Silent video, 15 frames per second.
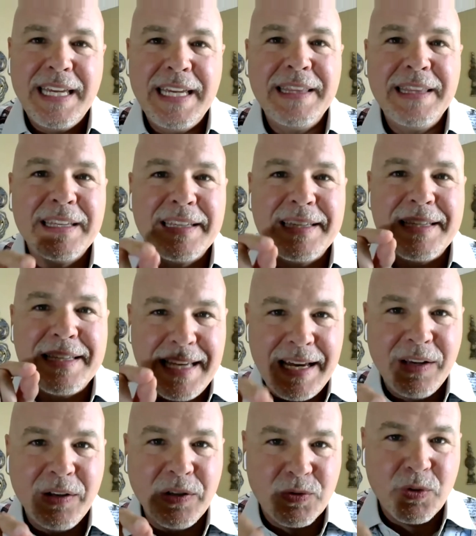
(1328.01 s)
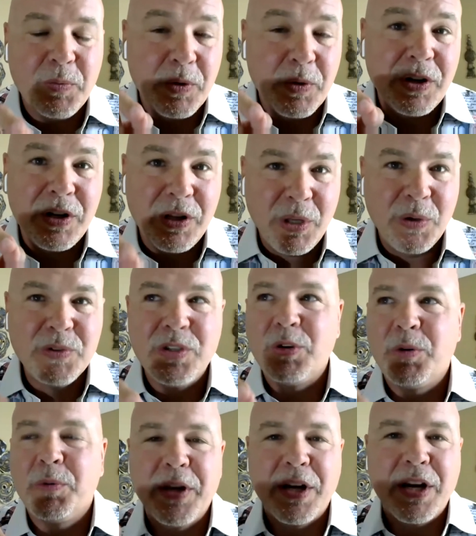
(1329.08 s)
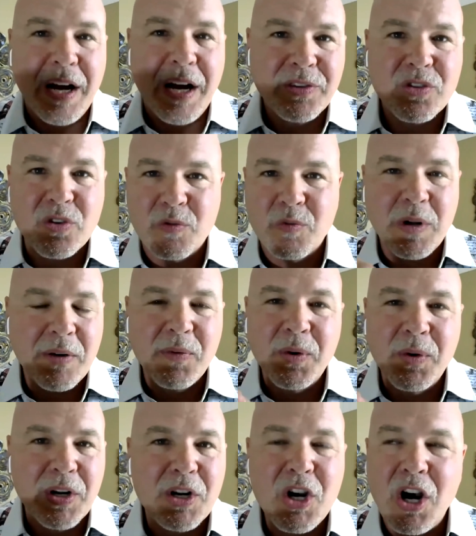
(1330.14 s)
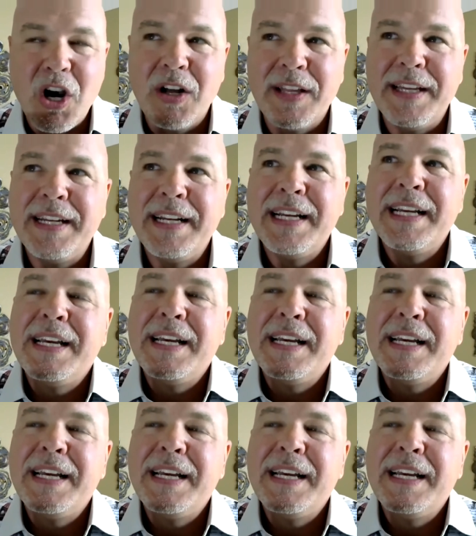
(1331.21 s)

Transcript: in the sales room or the closing room or the council room, whatever we're going to call it,